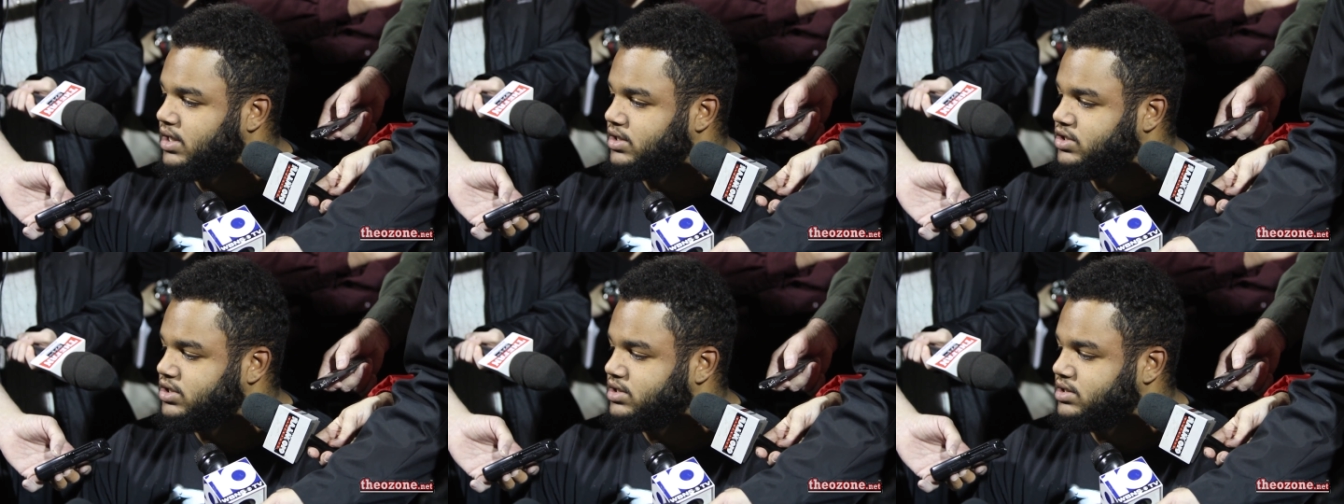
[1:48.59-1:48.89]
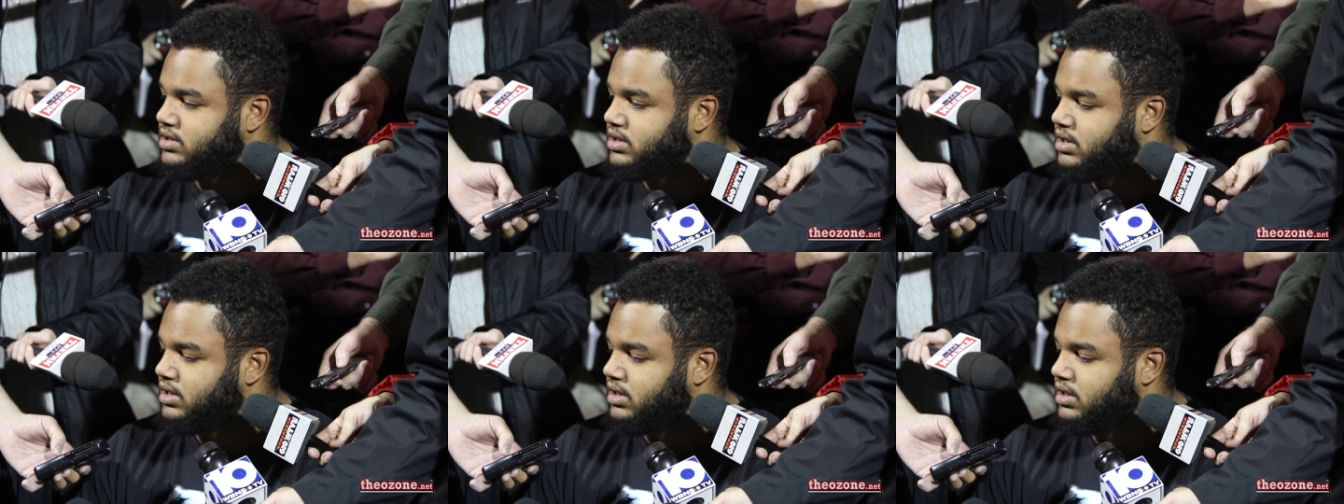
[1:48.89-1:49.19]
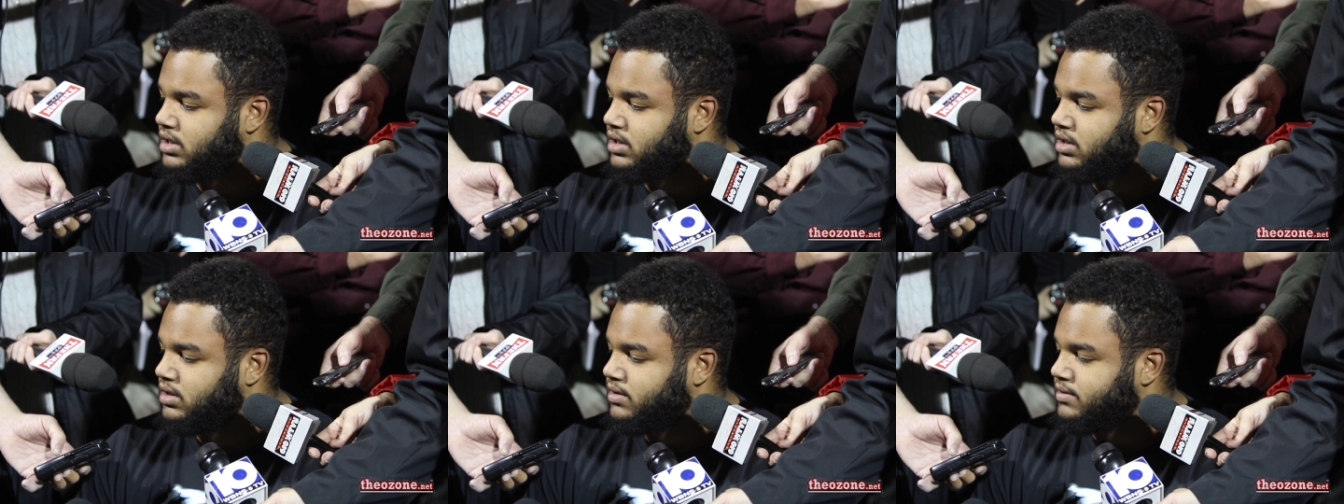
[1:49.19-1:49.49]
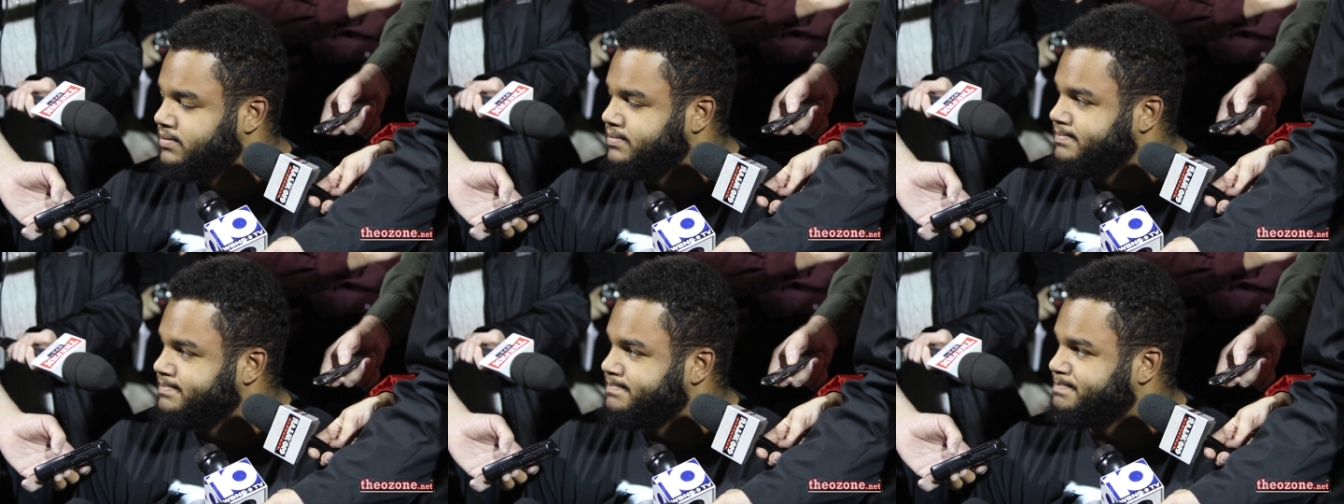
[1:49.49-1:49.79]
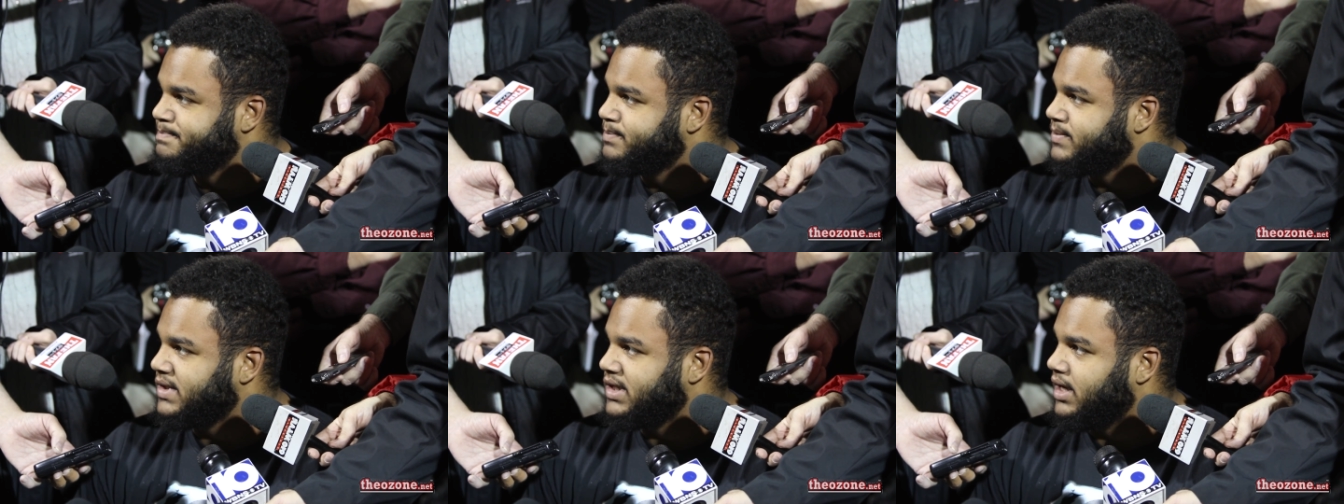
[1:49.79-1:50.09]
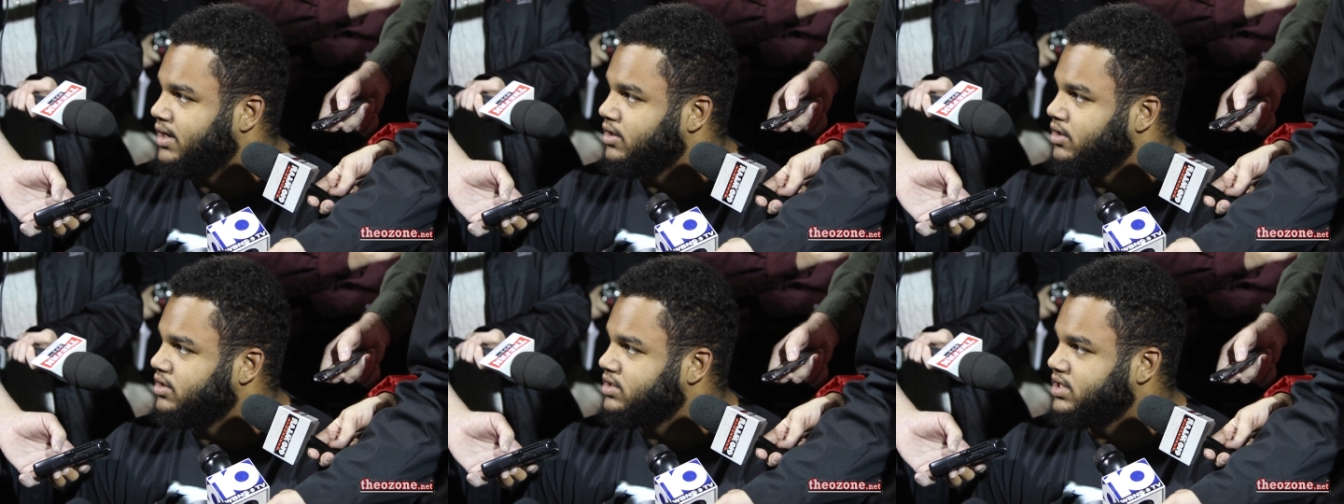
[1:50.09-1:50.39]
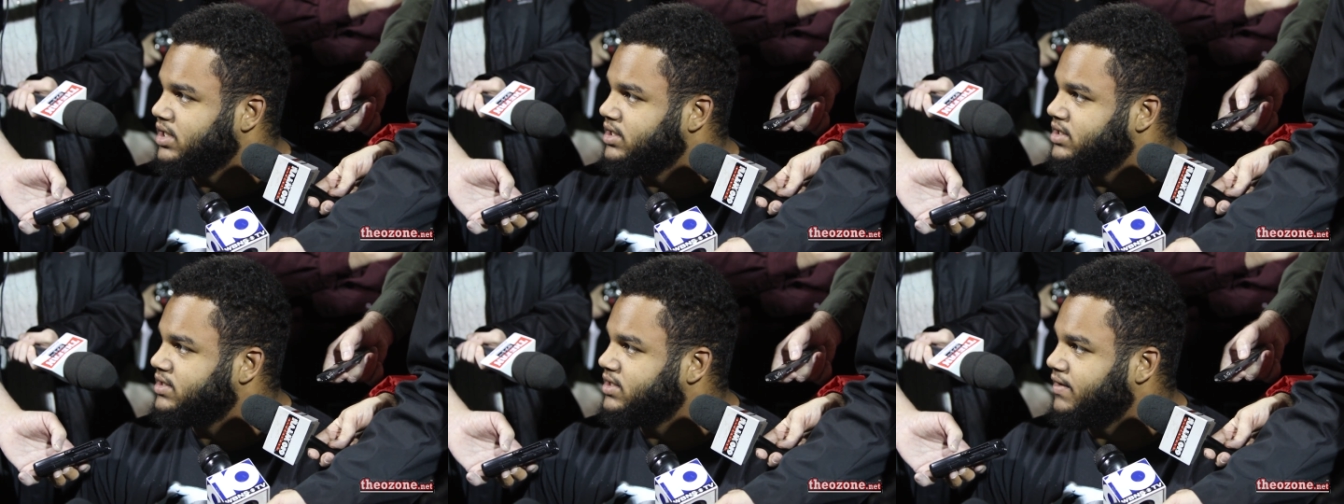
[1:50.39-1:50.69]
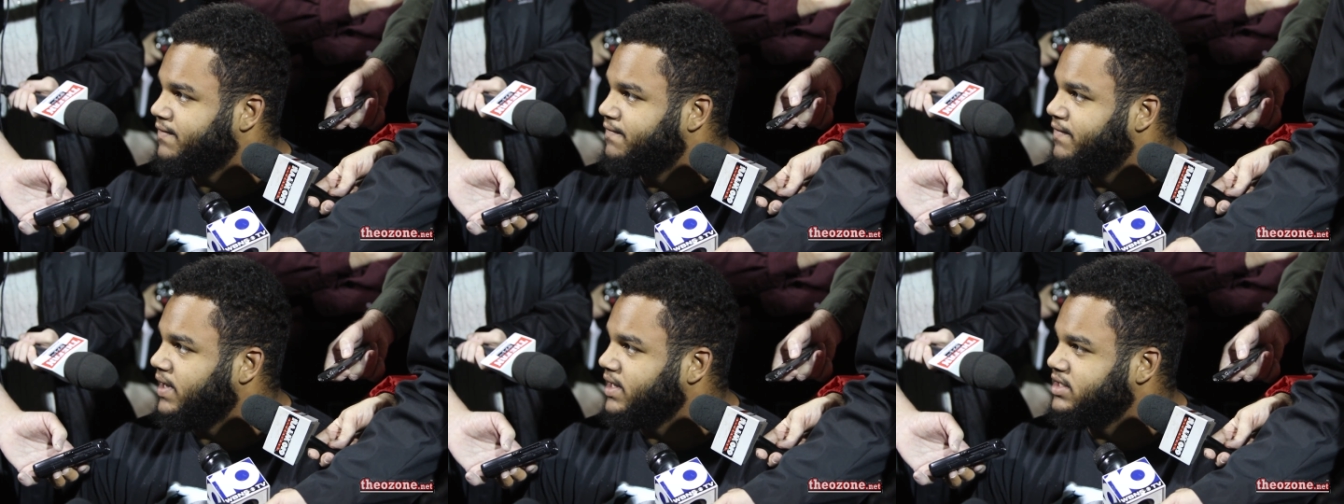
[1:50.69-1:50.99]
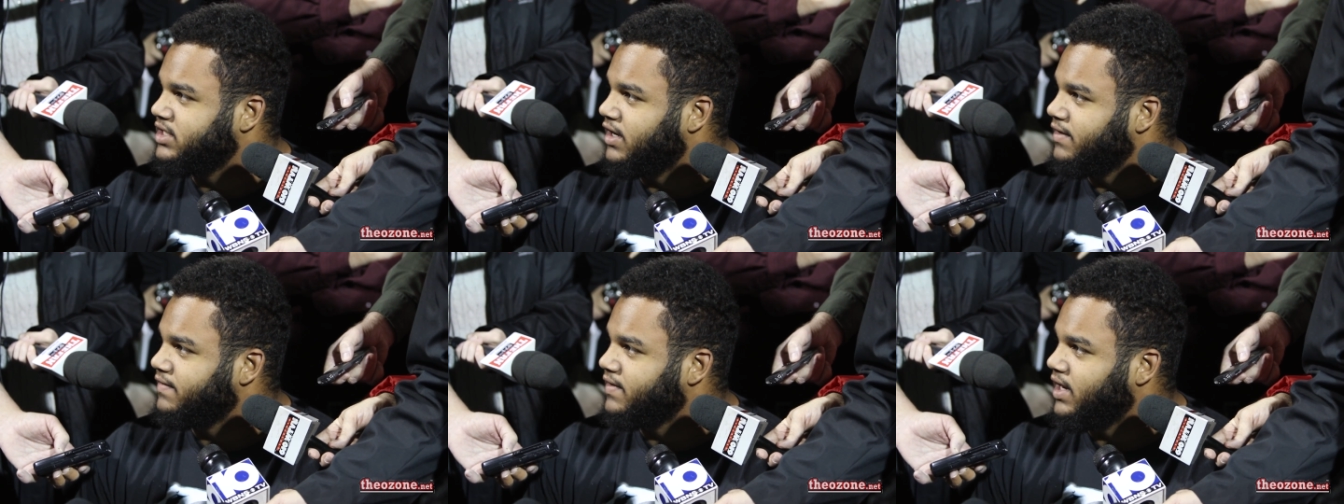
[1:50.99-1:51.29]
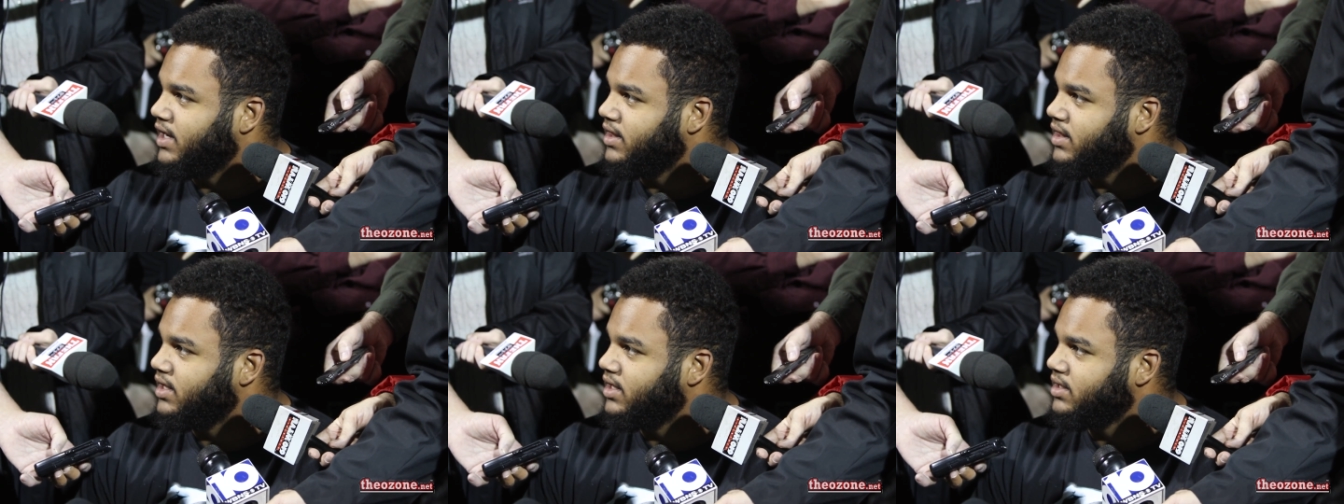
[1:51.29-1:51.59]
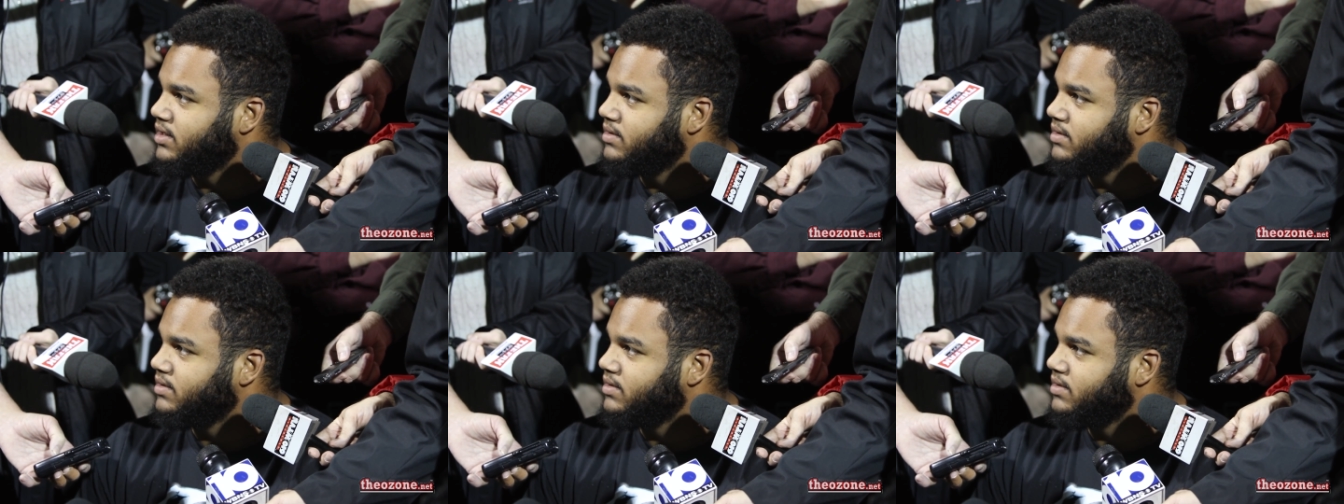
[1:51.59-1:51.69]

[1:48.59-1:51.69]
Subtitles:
That just, I don't know, it's a fake tough guy thing.